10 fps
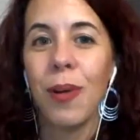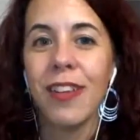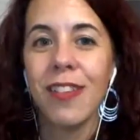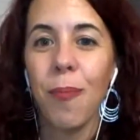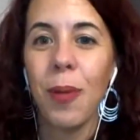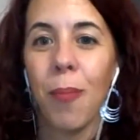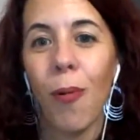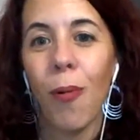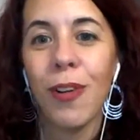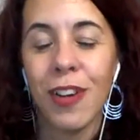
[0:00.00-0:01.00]
brings up an
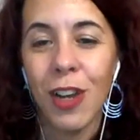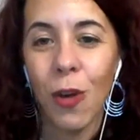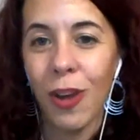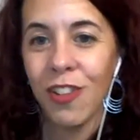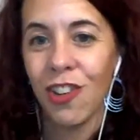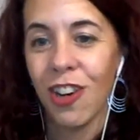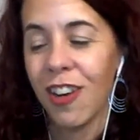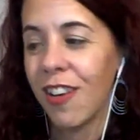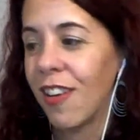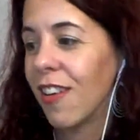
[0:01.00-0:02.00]
important
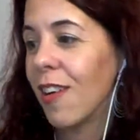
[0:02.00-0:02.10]
question.